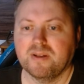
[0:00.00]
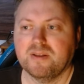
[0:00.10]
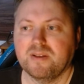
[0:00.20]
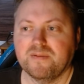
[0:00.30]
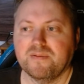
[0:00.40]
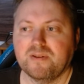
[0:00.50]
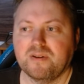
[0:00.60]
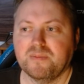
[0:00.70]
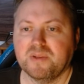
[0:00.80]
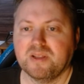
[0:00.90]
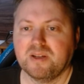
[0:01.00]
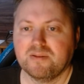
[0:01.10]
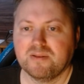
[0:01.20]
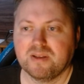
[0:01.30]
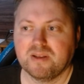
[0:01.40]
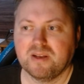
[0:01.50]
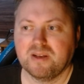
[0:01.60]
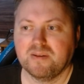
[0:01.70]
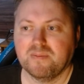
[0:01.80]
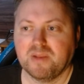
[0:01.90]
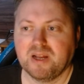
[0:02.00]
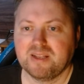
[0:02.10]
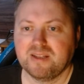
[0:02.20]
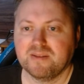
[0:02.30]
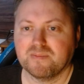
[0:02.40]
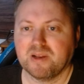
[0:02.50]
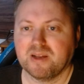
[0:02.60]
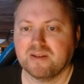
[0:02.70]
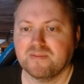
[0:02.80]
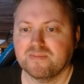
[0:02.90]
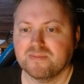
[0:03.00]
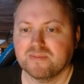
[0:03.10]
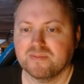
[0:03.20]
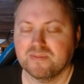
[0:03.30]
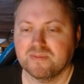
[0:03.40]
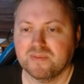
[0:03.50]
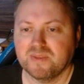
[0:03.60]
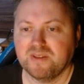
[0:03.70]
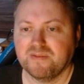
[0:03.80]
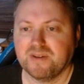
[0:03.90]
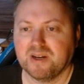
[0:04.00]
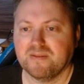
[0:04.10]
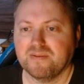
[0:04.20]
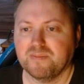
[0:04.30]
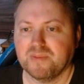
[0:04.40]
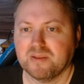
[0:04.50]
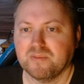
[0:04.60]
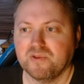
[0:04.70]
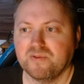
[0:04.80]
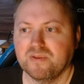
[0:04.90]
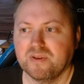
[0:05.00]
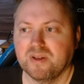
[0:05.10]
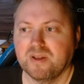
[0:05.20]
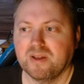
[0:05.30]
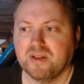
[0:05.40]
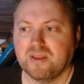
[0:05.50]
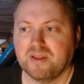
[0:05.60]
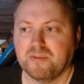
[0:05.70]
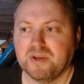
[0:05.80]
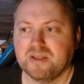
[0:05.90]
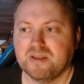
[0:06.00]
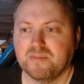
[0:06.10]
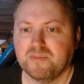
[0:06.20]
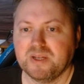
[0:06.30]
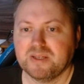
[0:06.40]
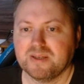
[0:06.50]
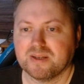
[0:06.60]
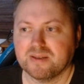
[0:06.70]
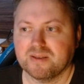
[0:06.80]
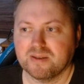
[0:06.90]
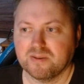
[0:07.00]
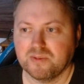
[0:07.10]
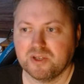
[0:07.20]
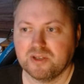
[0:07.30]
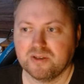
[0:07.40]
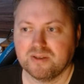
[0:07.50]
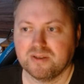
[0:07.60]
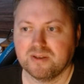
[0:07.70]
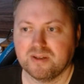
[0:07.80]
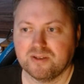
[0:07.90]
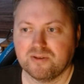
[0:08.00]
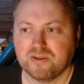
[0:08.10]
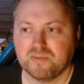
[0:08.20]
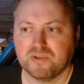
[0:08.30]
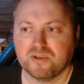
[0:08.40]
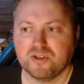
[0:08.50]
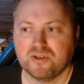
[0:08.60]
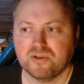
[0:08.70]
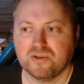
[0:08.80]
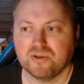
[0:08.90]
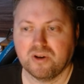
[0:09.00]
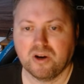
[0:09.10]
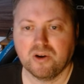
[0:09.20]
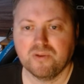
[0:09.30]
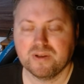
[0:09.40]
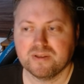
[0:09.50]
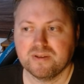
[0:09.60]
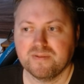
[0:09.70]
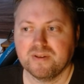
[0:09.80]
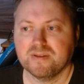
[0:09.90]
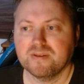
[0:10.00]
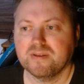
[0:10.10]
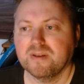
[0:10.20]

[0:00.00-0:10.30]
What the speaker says: d4, but now suddenly black didn't play d5 main move. They went b6, which is a transposition to Owen's defense.